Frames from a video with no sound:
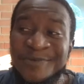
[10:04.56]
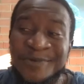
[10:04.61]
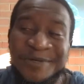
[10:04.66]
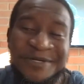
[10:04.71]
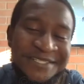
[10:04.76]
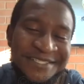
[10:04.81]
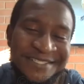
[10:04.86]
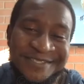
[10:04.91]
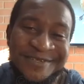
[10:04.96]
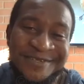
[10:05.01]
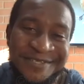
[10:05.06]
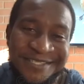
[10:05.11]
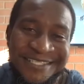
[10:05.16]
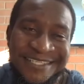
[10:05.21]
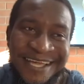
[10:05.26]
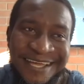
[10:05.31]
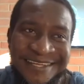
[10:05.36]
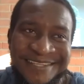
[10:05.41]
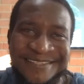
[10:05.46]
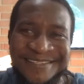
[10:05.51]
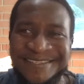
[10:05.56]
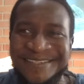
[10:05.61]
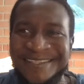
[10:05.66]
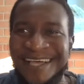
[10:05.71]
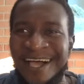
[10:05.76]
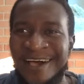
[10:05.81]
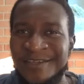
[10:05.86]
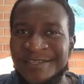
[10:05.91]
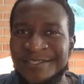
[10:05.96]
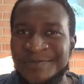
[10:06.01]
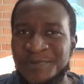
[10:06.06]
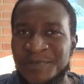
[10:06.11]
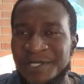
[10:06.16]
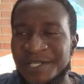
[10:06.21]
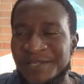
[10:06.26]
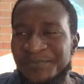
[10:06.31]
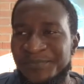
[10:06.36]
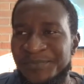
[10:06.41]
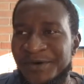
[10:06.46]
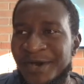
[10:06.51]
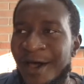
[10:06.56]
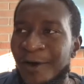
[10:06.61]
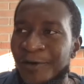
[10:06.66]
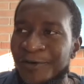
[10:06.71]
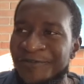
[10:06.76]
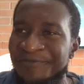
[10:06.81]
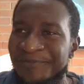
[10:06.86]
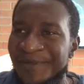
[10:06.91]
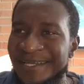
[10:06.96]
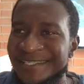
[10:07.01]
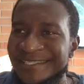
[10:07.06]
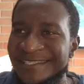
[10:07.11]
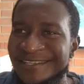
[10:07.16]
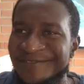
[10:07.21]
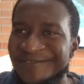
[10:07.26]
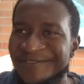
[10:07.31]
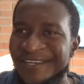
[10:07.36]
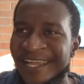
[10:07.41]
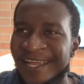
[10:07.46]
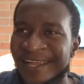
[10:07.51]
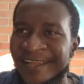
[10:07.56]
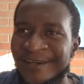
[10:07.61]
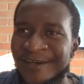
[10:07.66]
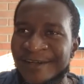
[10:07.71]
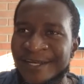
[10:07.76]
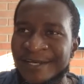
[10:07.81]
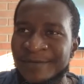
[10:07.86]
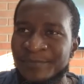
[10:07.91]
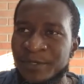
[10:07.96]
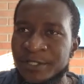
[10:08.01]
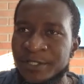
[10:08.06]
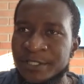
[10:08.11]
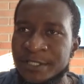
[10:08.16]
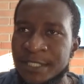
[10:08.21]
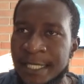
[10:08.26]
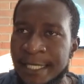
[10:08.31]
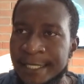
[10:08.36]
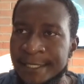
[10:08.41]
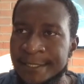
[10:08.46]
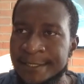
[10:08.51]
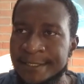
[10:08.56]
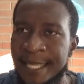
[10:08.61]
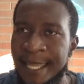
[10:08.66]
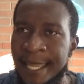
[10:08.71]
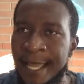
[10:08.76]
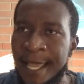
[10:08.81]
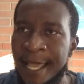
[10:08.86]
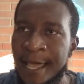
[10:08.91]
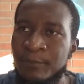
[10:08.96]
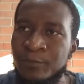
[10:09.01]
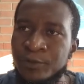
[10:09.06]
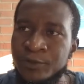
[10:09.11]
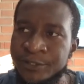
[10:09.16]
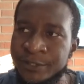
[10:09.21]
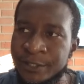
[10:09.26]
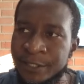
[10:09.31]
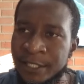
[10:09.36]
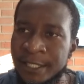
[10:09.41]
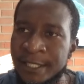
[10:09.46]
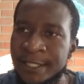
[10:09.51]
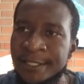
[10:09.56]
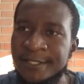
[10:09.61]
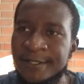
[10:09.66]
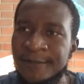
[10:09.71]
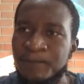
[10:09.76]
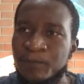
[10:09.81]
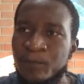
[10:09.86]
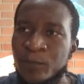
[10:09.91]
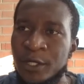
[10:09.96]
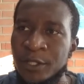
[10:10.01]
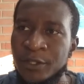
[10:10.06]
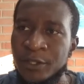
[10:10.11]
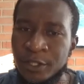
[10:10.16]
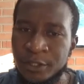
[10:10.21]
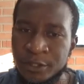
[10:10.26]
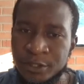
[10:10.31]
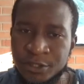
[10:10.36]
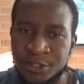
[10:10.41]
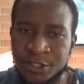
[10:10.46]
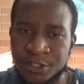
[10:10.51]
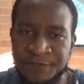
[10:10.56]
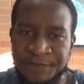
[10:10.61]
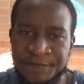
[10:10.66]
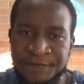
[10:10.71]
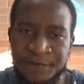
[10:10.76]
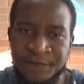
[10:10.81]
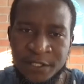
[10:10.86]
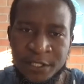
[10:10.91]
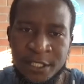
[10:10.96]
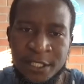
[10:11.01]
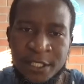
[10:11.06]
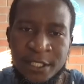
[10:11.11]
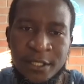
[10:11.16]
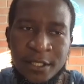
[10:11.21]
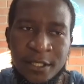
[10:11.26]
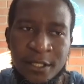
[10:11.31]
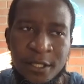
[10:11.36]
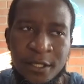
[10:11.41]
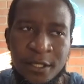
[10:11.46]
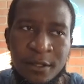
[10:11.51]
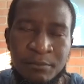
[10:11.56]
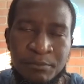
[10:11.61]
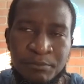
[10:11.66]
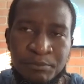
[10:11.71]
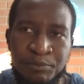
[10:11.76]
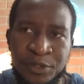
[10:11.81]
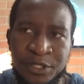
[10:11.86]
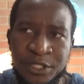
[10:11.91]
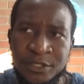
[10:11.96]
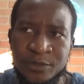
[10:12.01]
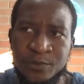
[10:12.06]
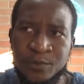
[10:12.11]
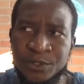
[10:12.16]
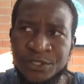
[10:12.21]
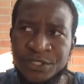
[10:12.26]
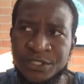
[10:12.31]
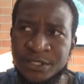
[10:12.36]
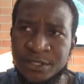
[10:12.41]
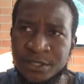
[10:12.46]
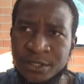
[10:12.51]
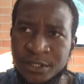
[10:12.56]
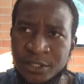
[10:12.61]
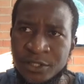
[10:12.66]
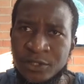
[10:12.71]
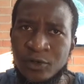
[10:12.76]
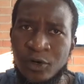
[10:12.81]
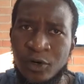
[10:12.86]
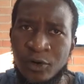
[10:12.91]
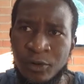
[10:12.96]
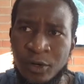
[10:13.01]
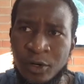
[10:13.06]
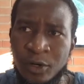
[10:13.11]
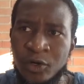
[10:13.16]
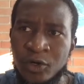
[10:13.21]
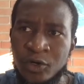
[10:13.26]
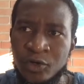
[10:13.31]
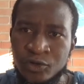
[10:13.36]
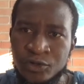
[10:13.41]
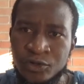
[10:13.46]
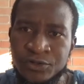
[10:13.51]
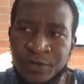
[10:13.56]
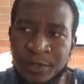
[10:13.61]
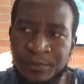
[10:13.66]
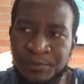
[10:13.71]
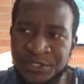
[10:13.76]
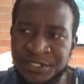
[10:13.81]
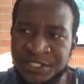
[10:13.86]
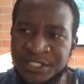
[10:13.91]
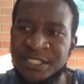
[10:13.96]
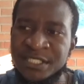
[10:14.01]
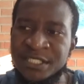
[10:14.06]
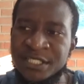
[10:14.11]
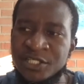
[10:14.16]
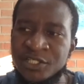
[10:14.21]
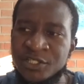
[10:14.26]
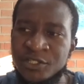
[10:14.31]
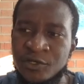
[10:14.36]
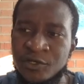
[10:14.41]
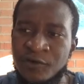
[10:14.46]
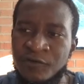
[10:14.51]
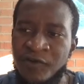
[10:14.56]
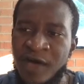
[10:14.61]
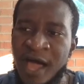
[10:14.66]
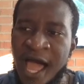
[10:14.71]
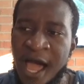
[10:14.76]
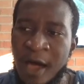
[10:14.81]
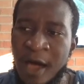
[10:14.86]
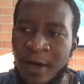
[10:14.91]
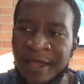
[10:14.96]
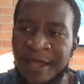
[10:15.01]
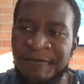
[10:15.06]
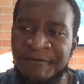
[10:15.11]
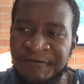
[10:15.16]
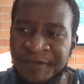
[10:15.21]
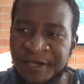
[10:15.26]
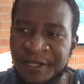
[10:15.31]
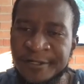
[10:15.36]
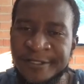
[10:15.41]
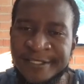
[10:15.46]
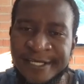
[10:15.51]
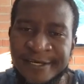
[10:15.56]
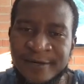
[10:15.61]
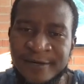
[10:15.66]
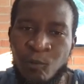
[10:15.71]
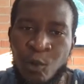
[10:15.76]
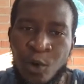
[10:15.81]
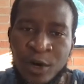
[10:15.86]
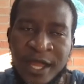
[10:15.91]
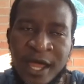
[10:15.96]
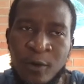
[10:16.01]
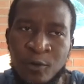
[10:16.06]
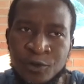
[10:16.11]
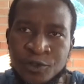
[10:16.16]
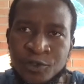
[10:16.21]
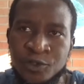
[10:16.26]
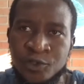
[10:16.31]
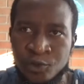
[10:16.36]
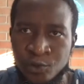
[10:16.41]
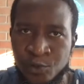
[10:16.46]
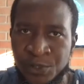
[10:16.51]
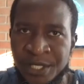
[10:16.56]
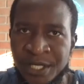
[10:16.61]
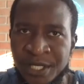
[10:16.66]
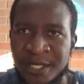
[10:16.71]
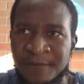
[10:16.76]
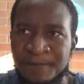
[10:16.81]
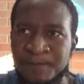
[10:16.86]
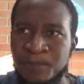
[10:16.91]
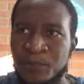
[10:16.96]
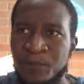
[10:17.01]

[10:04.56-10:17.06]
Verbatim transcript: one is a good title. I was really proud of myself when I got it, because like it's encapsulate not just the feeling, but it was, you know, a good representation of how I felt and what I was doing